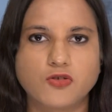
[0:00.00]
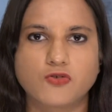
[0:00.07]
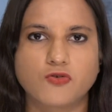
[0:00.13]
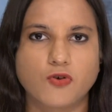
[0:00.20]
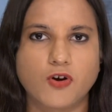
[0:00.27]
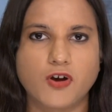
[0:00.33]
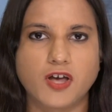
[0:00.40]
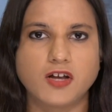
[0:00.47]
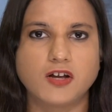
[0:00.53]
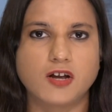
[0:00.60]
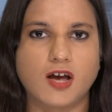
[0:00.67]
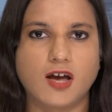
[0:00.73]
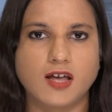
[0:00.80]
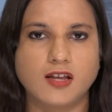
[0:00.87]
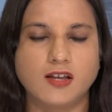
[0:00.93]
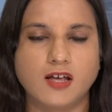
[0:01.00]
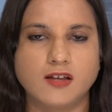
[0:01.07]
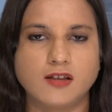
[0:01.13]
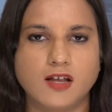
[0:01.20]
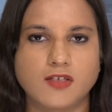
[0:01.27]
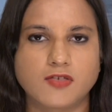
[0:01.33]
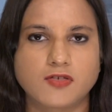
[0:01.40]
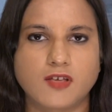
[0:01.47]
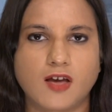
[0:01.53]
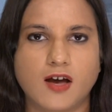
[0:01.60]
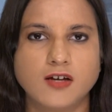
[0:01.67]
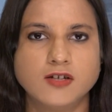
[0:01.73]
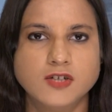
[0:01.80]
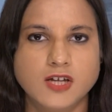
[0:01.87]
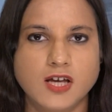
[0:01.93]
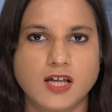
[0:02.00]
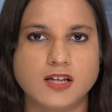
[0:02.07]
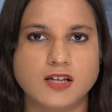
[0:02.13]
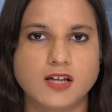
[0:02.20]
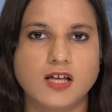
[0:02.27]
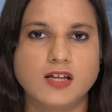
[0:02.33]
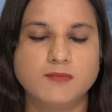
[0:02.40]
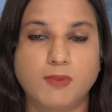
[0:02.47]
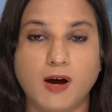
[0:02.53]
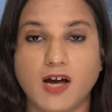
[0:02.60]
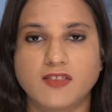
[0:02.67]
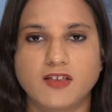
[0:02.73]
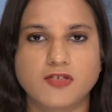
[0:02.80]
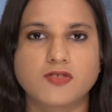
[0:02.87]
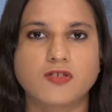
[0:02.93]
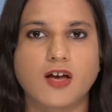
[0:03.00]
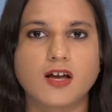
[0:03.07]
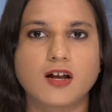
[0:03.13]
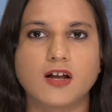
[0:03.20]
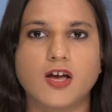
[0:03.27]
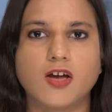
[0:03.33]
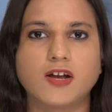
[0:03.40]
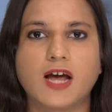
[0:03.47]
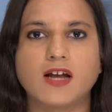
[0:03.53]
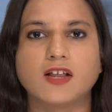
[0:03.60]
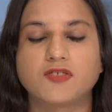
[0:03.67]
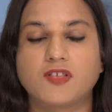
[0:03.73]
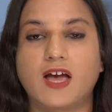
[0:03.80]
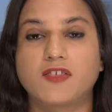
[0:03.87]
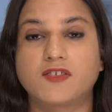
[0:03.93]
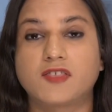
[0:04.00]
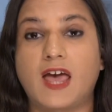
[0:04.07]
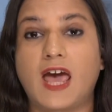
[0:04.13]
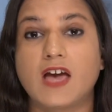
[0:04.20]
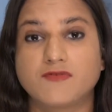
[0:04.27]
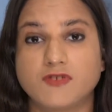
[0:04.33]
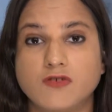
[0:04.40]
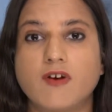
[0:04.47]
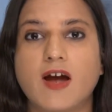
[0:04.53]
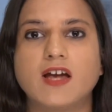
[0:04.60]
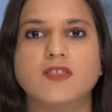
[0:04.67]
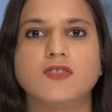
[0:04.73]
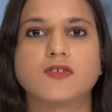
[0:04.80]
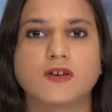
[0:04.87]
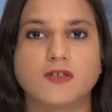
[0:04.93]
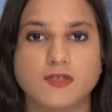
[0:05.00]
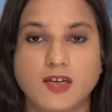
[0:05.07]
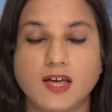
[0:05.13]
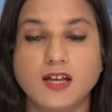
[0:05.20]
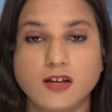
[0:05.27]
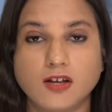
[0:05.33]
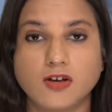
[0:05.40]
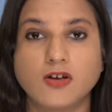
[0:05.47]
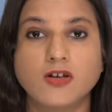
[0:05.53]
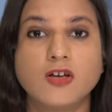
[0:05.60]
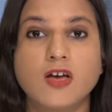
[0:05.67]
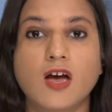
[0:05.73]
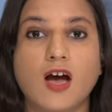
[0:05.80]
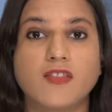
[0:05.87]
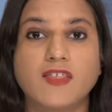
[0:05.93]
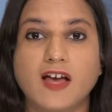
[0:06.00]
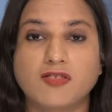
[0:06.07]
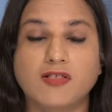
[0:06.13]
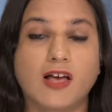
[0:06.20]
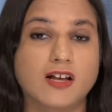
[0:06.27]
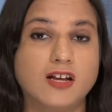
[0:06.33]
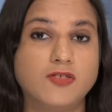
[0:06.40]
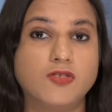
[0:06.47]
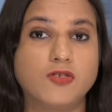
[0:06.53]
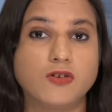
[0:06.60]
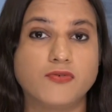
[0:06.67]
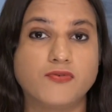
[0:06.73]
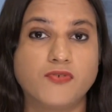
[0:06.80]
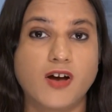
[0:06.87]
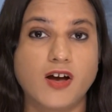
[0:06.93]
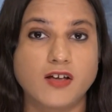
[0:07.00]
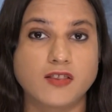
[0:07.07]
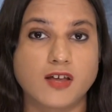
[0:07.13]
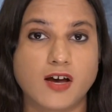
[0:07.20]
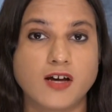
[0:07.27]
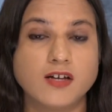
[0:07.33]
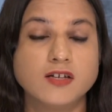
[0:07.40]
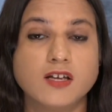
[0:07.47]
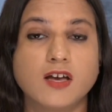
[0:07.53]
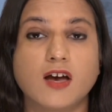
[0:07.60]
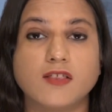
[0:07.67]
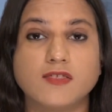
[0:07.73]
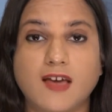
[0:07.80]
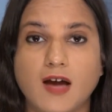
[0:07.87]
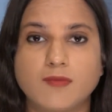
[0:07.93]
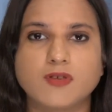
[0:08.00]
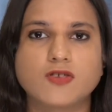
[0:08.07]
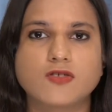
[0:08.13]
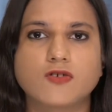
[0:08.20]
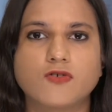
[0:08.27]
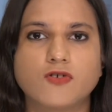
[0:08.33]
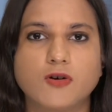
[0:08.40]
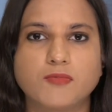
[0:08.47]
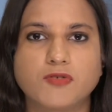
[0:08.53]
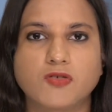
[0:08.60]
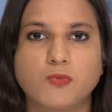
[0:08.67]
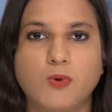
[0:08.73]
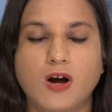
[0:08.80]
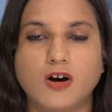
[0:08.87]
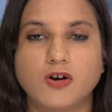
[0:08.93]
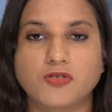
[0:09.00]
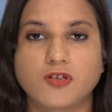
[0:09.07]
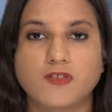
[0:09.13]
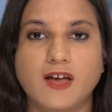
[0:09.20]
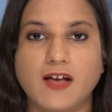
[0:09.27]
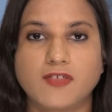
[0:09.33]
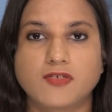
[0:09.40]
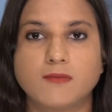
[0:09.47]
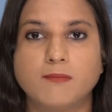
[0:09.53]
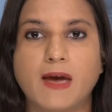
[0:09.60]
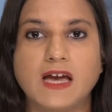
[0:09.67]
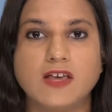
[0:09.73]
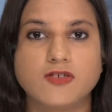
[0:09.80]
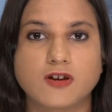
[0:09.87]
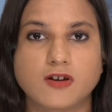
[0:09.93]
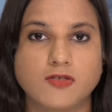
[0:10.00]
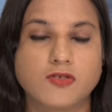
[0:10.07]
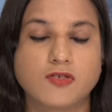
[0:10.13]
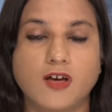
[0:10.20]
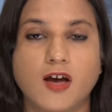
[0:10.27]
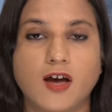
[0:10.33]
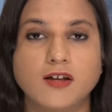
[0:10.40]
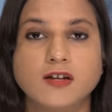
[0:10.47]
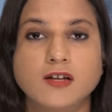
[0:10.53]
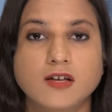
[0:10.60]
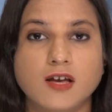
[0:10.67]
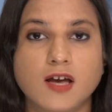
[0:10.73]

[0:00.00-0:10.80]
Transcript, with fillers: destroyed by this cyclone, and as the heavy rains continue, that's likely to do further damage to crops as well. So that's a major concern.